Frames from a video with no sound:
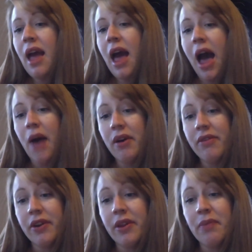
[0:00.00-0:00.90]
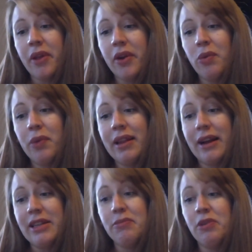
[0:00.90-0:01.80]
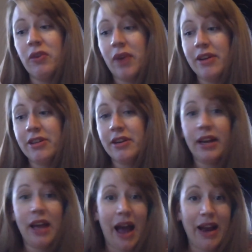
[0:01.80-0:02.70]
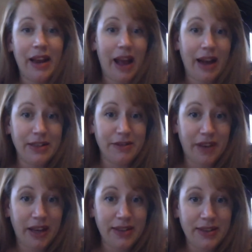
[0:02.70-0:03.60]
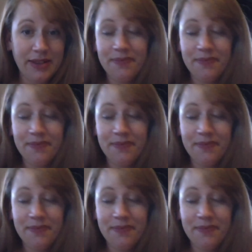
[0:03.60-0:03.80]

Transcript: however, the mother will be allowed to move around during inactive phase.